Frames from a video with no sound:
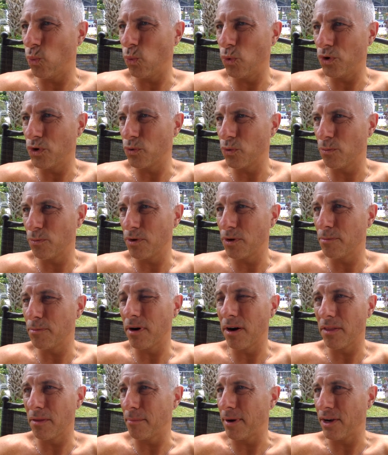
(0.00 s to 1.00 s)
You're
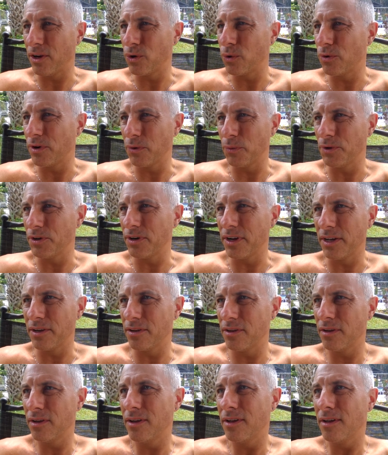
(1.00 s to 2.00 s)
part of the minority when you're not
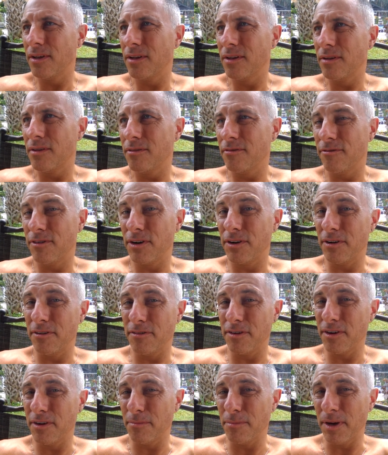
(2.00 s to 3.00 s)
very,
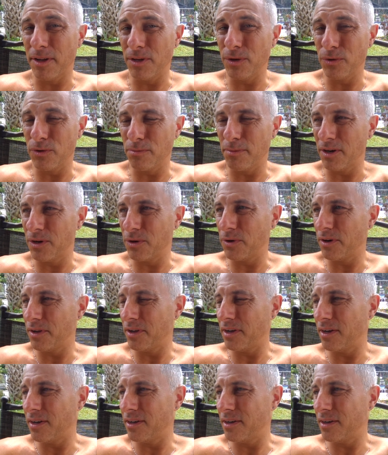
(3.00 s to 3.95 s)
very minute minority.